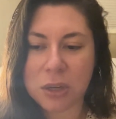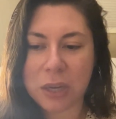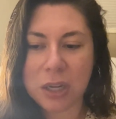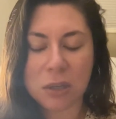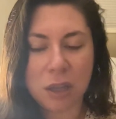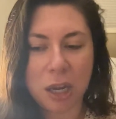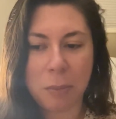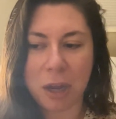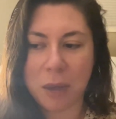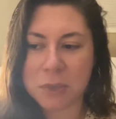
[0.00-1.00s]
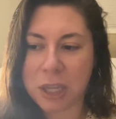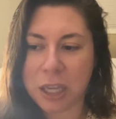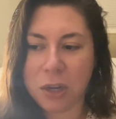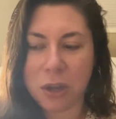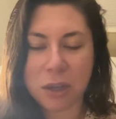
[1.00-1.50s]
I hear a lot of moms like,
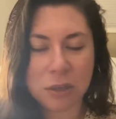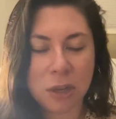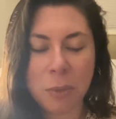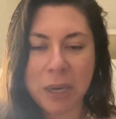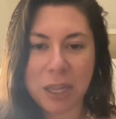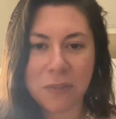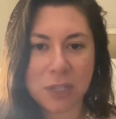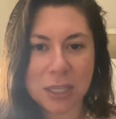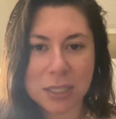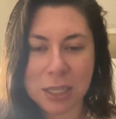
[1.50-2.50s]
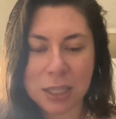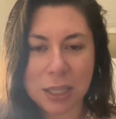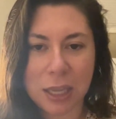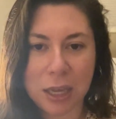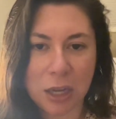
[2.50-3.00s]
"Ugh, nobody ever does
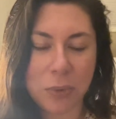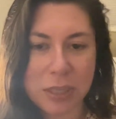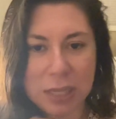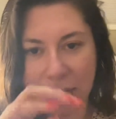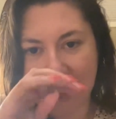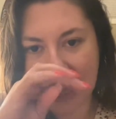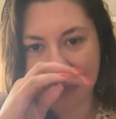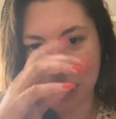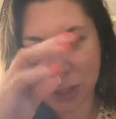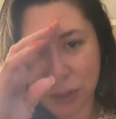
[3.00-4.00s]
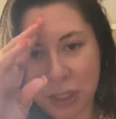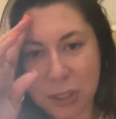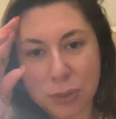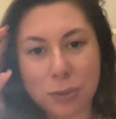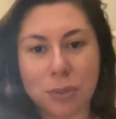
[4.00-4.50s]
anything. I always have to absolutely
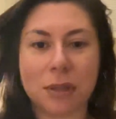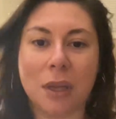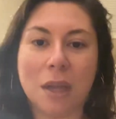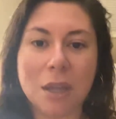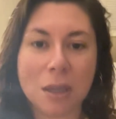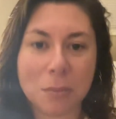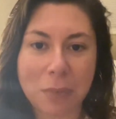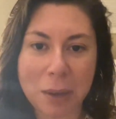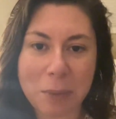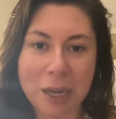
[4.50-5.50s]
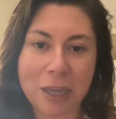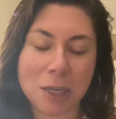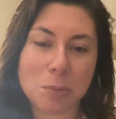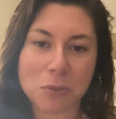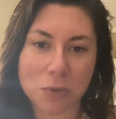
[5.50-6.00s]
lose my
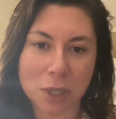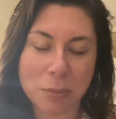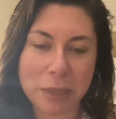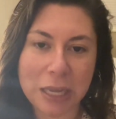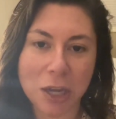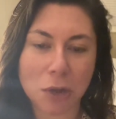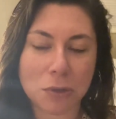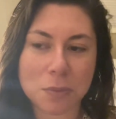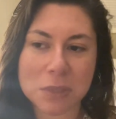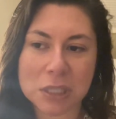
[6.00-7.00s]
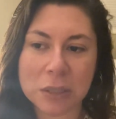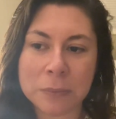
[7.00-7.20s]
mind before anybody helps."